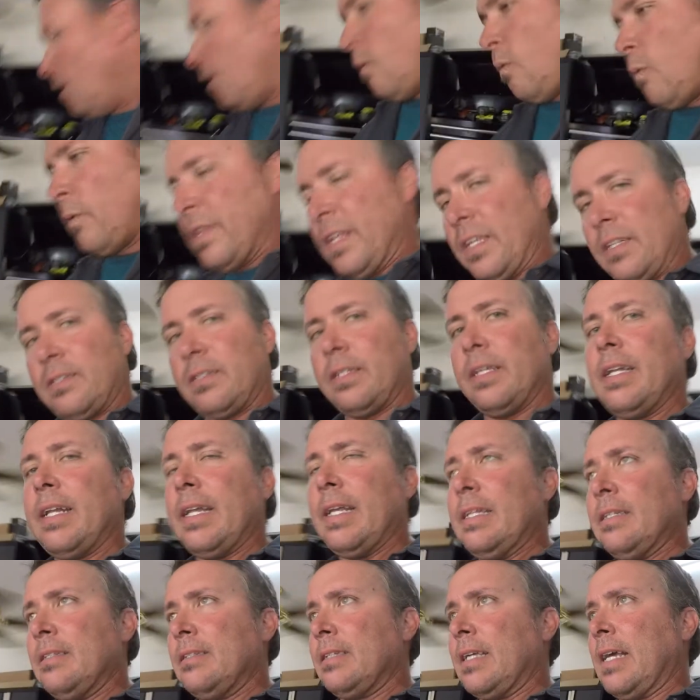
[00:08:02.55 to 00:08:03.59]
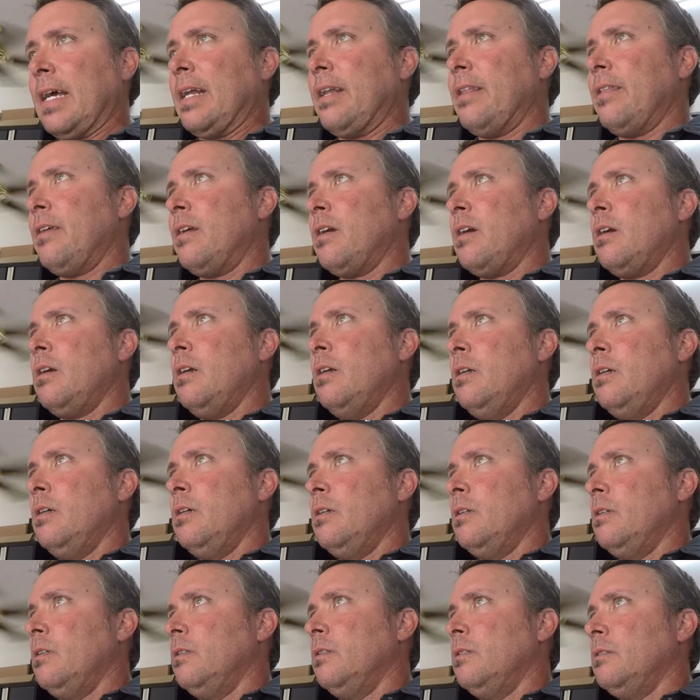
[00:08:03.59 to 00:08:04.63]
When they sit inside of there,
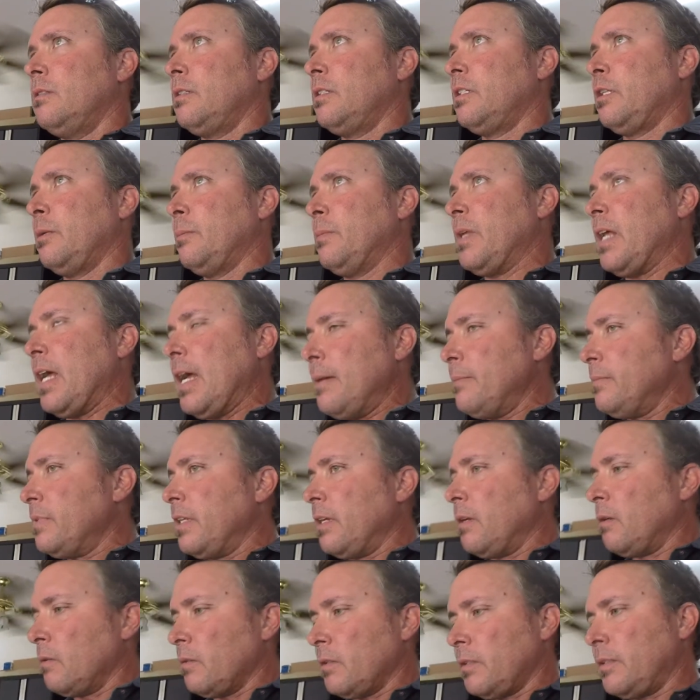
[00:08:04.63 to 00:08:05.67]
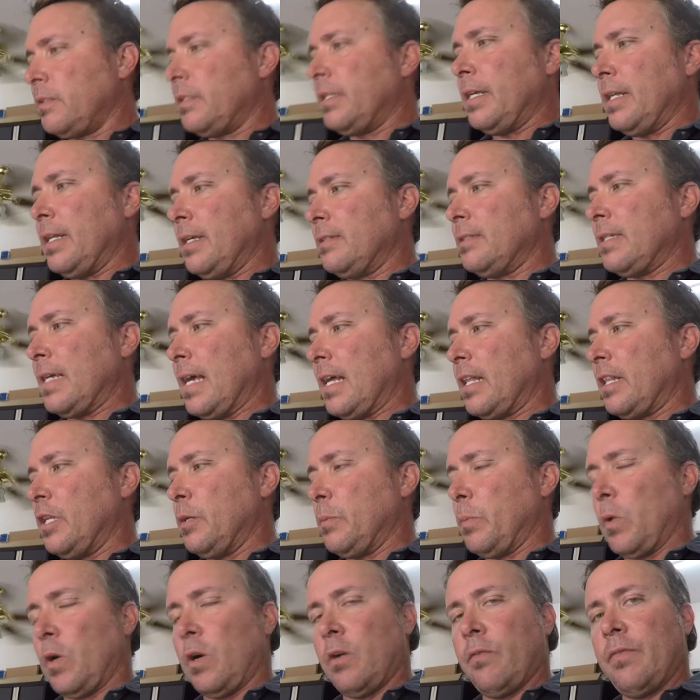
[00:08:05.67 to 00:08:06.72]
sometimes they don't sit exactly
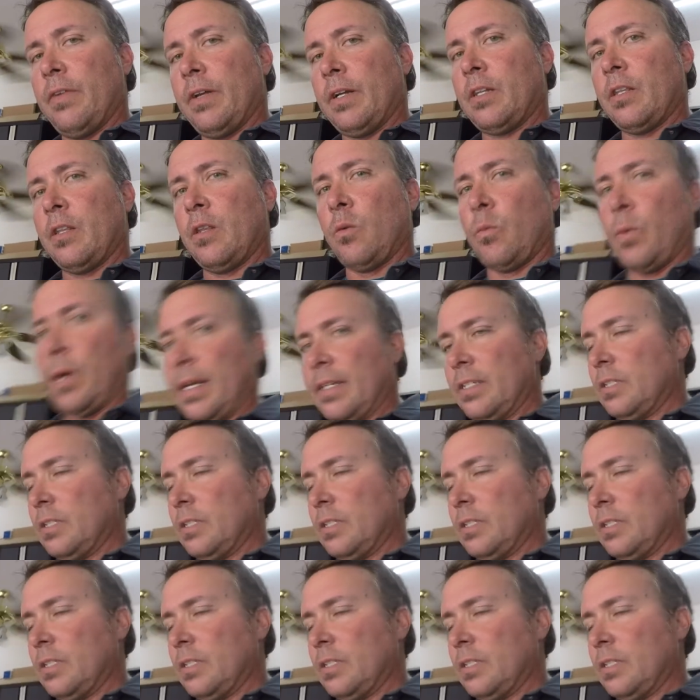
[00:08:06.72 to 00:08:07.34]
perfect in the right